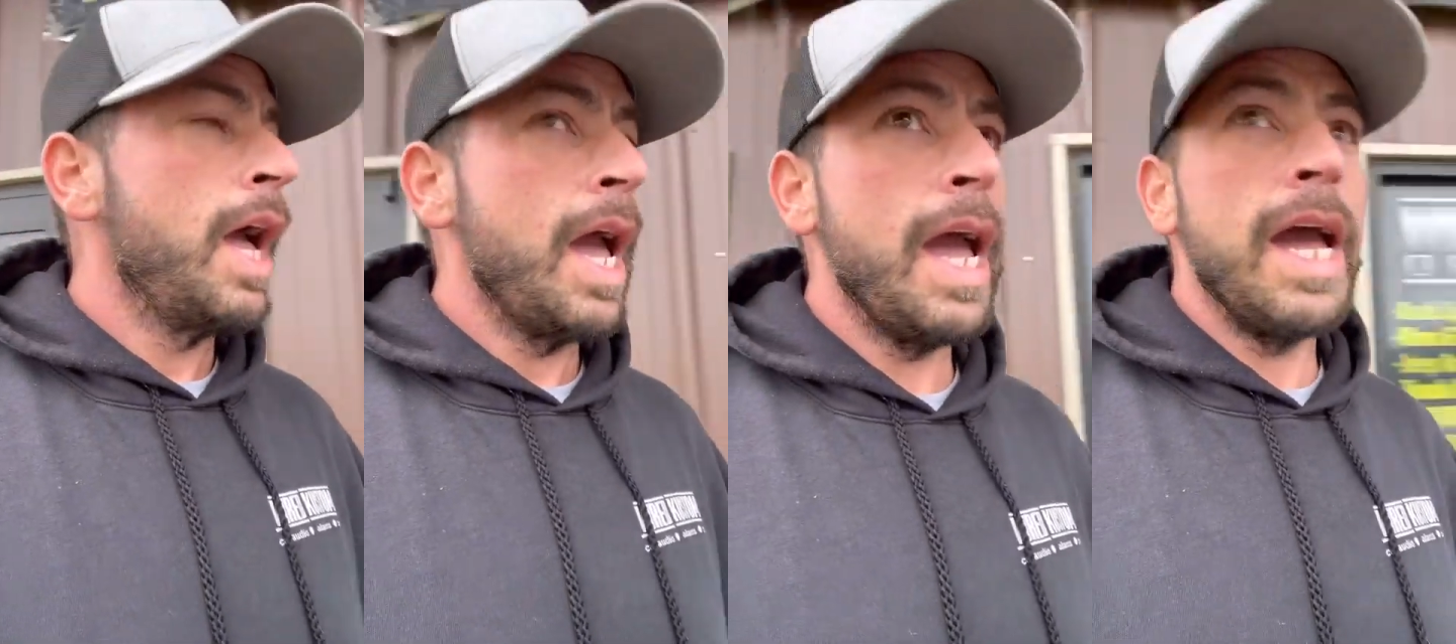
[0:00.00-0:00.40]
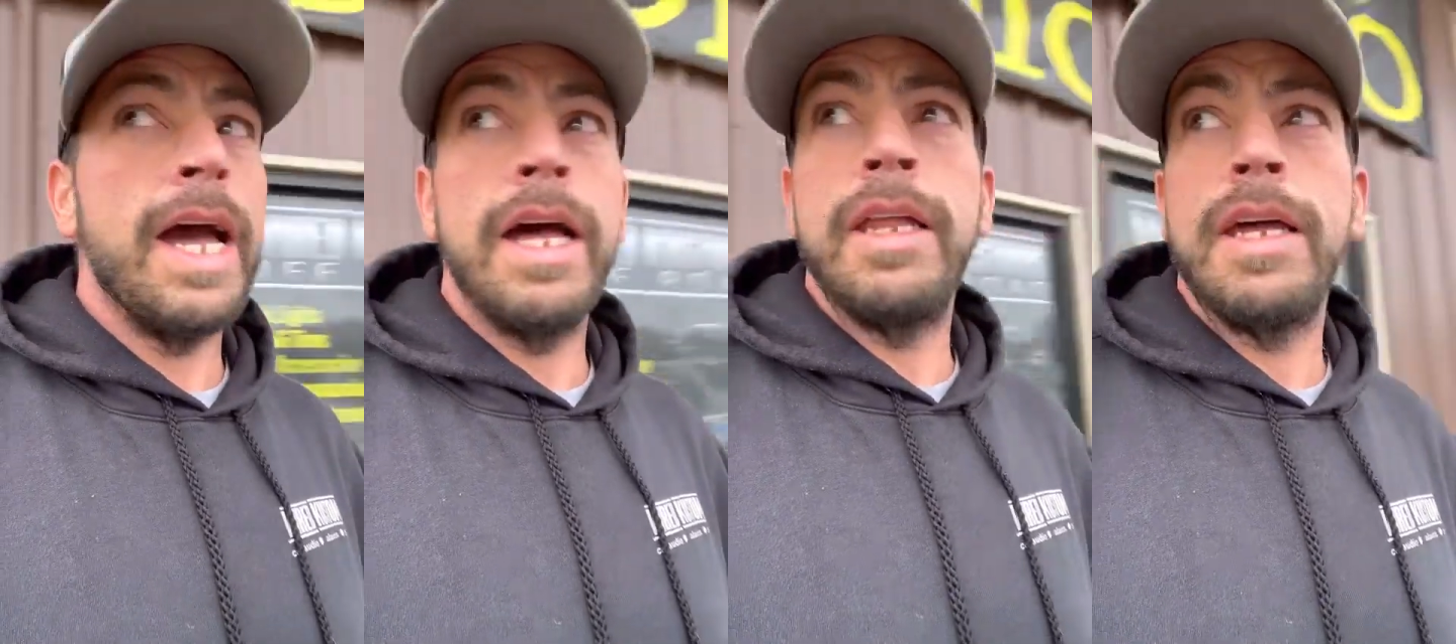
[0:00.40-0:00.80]

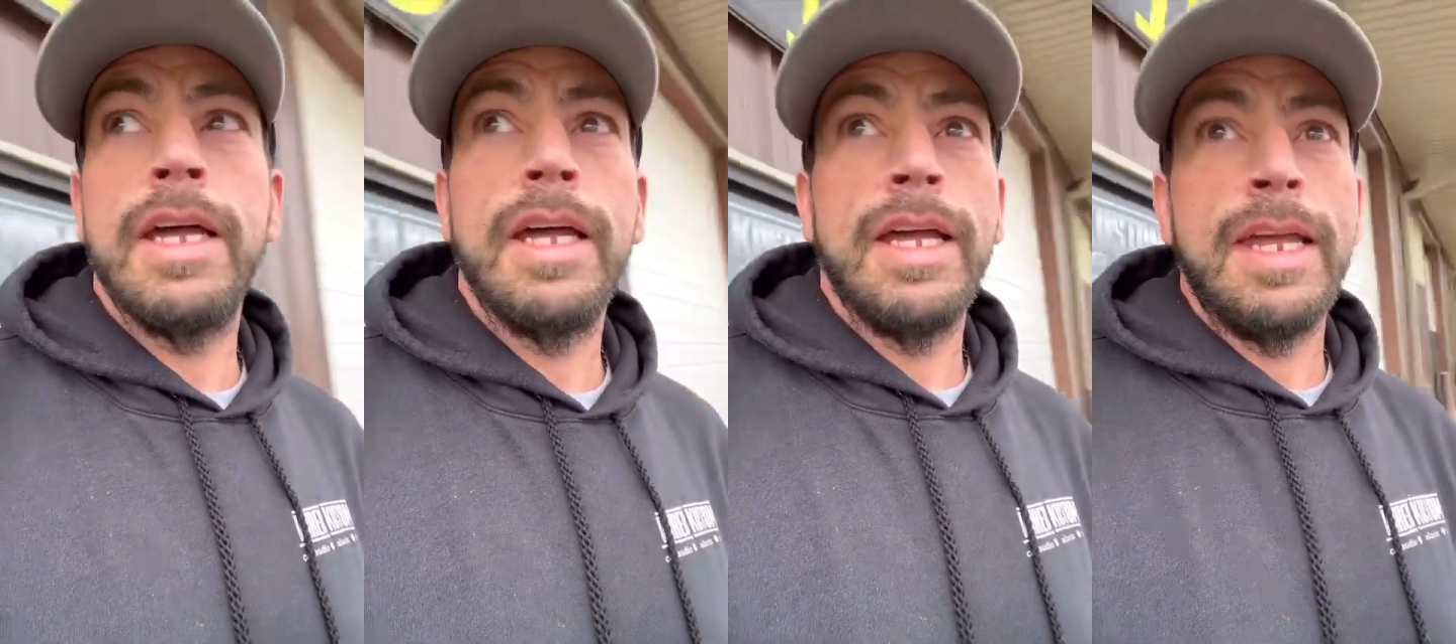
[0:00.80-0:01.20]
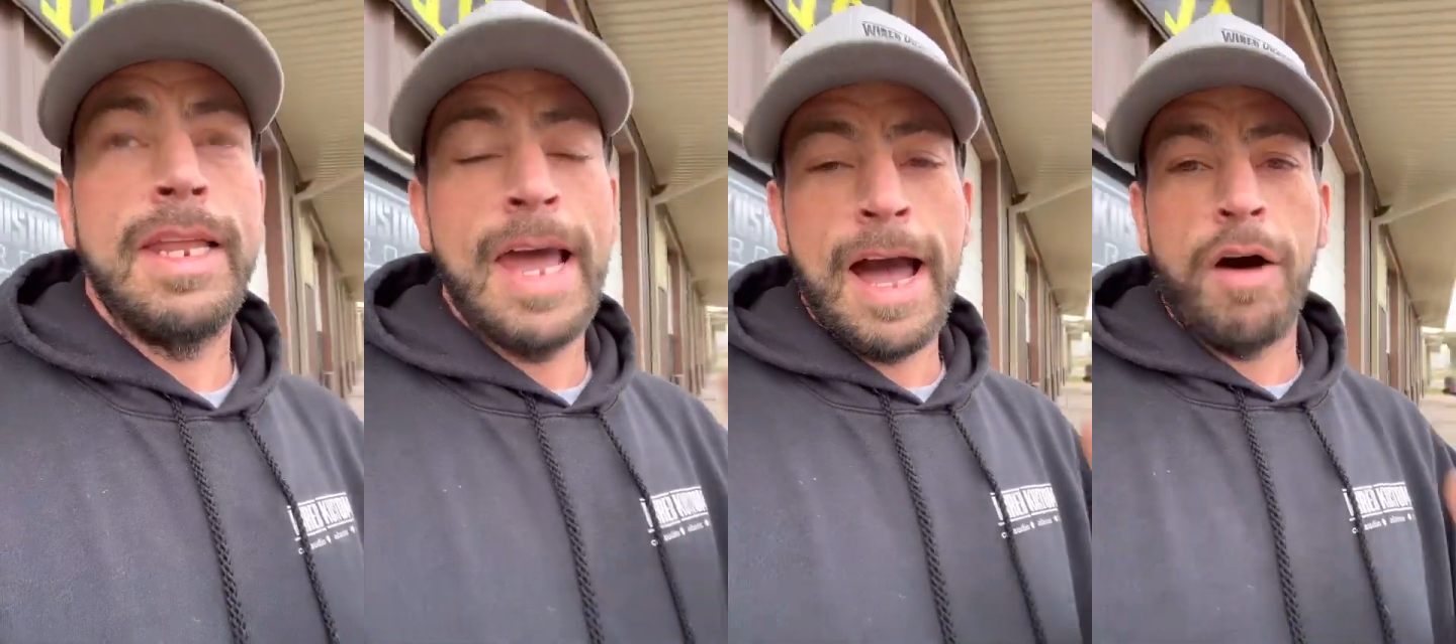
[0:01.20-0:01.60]
and
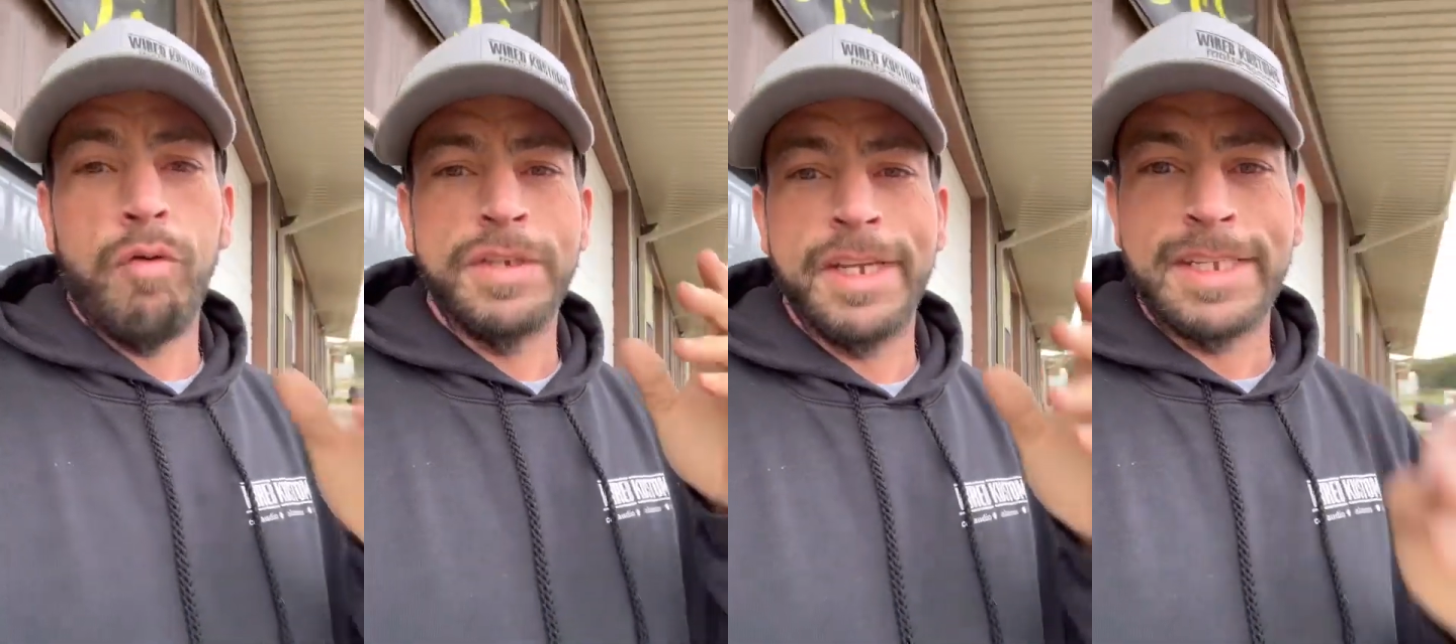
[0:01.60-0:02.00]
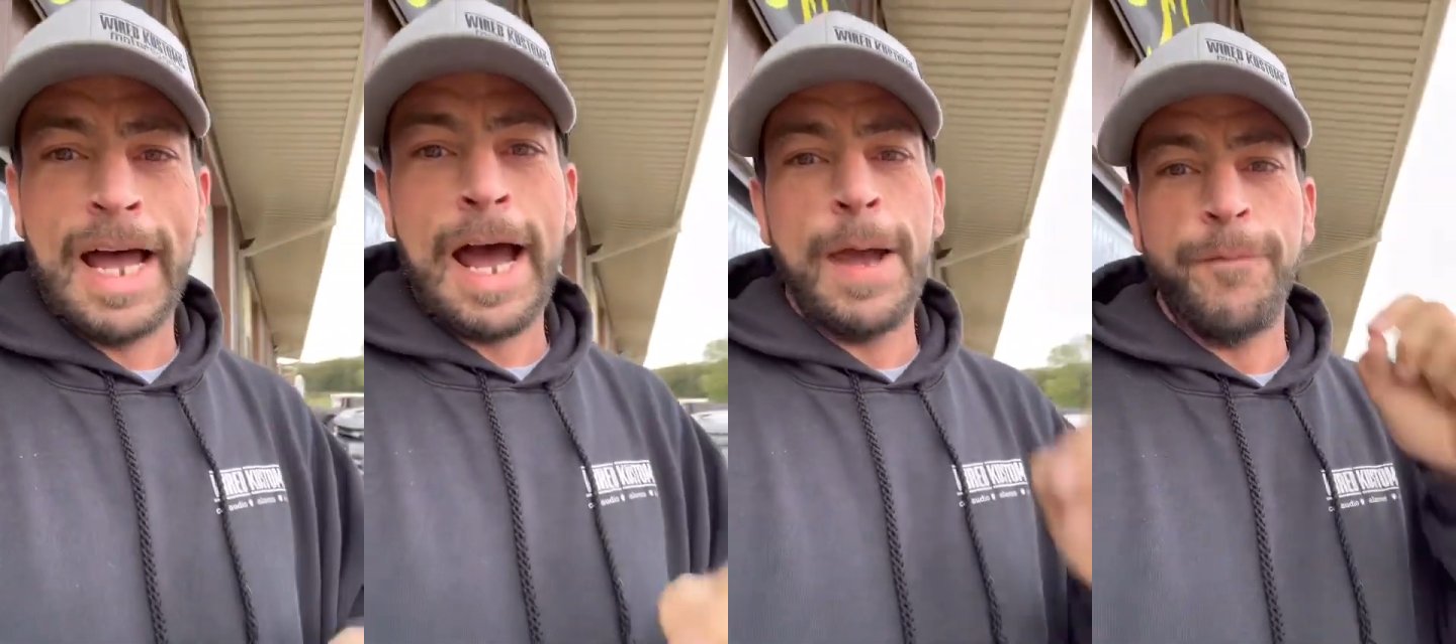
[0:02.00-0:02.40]
now was the
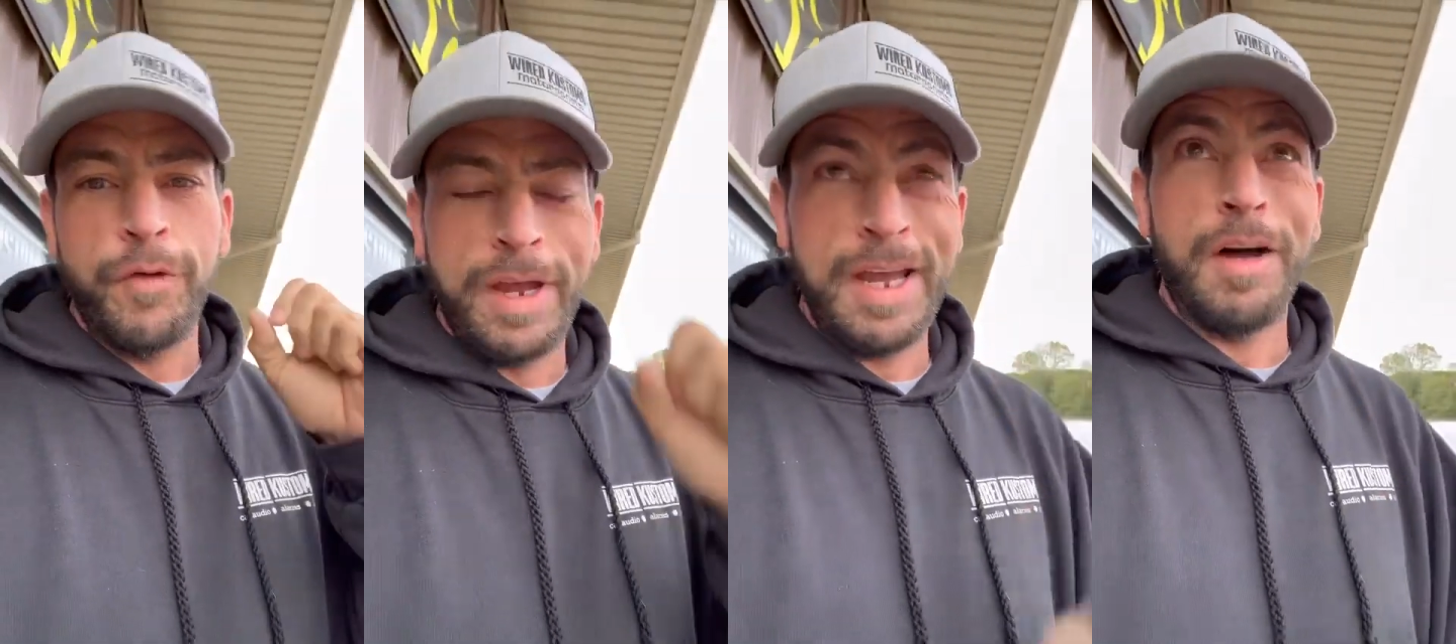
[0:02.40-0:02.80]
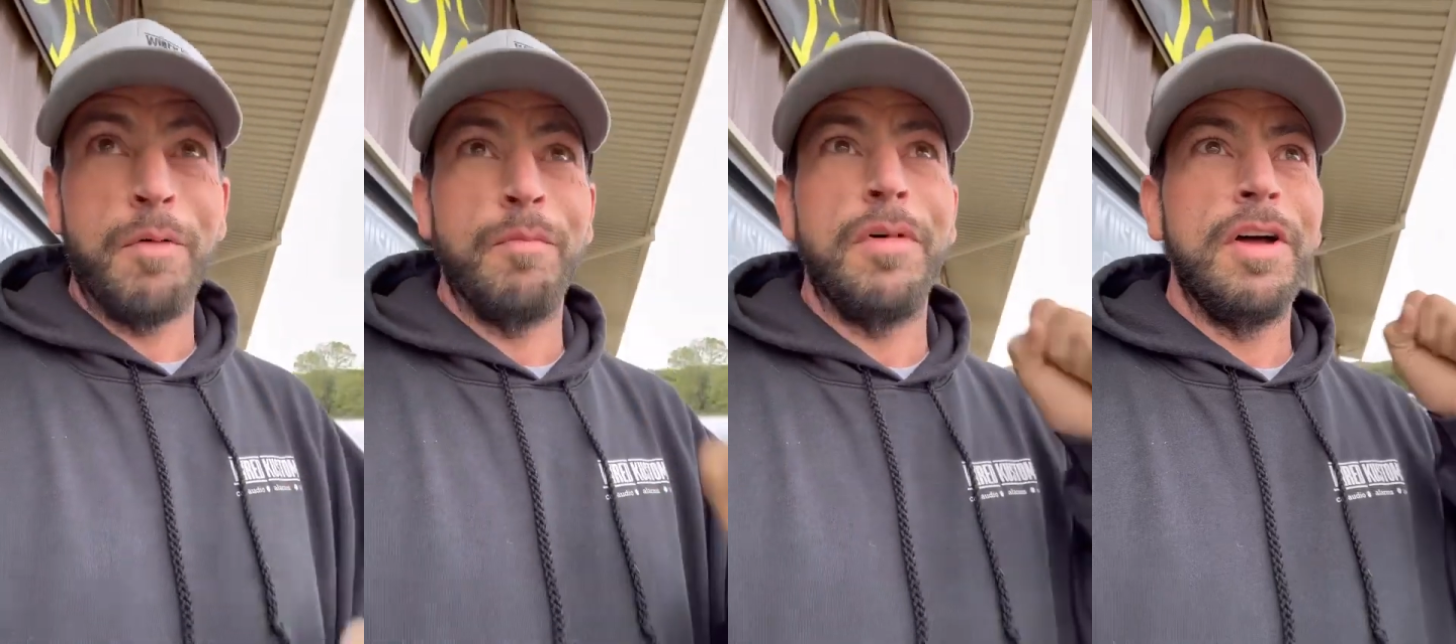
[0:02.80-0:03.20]
time for
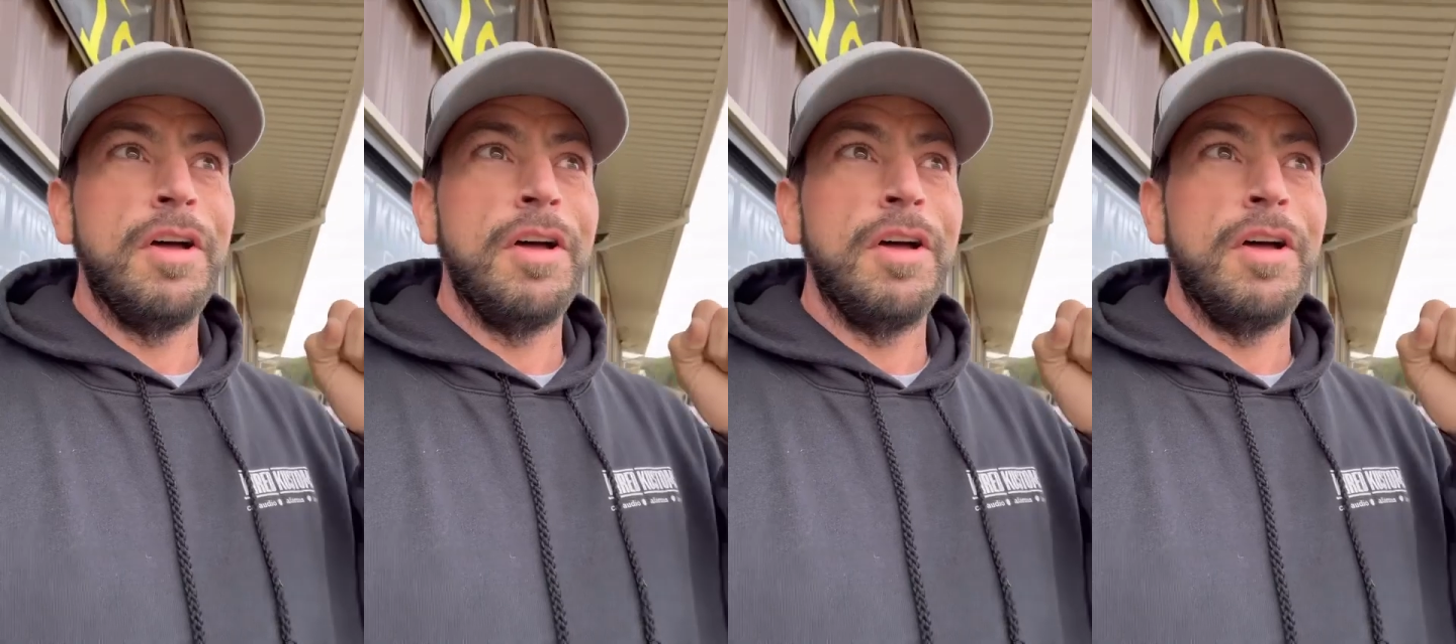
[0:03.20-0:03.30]
him